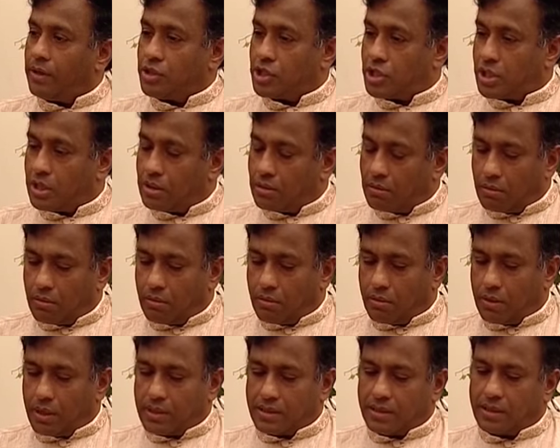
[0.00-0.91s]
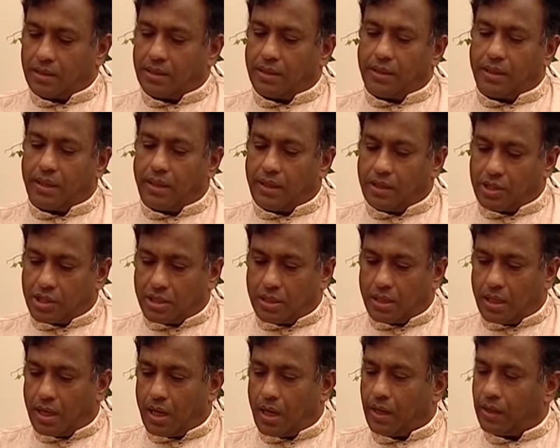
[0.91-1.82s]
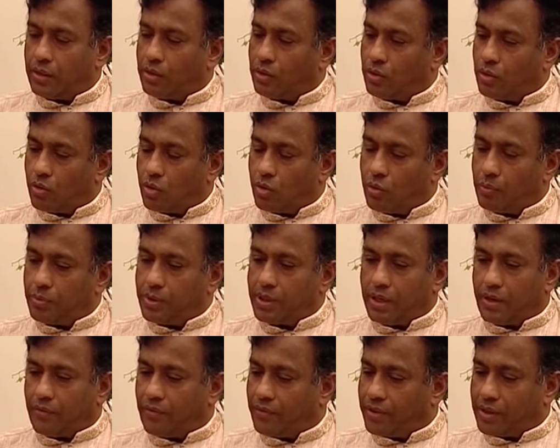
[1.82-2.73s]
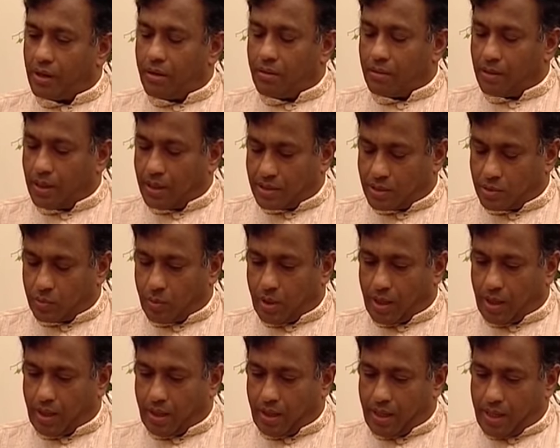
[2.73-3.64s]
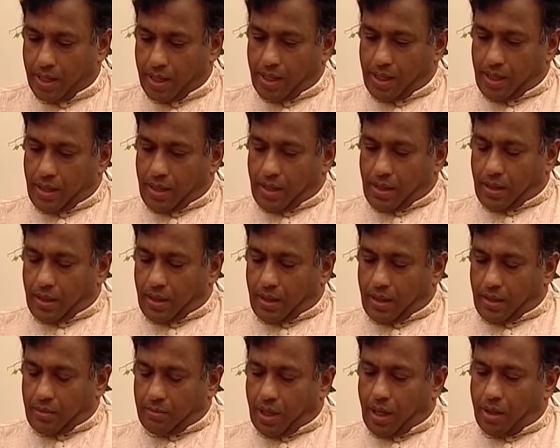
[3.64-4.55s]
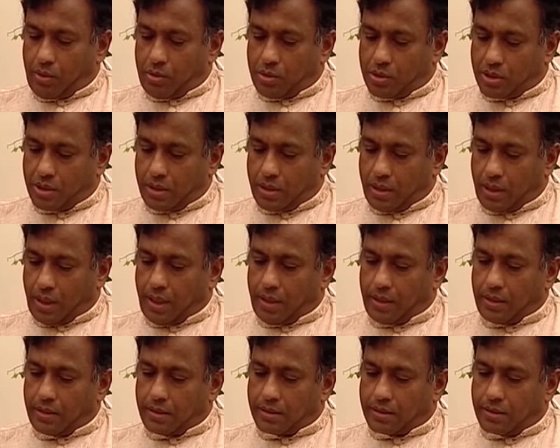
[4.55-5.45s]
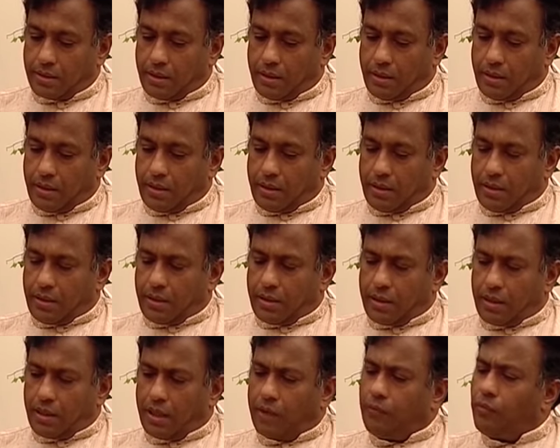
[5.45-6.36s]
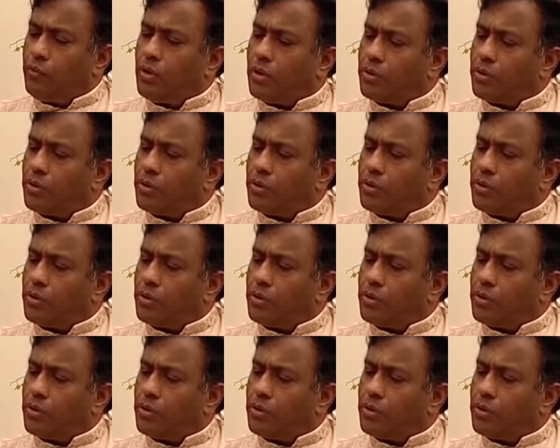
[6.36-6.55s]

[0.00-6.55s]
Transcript: in general. Is it in Asia, in Europe, in Africa, or elsewhere? Uh, my question is, if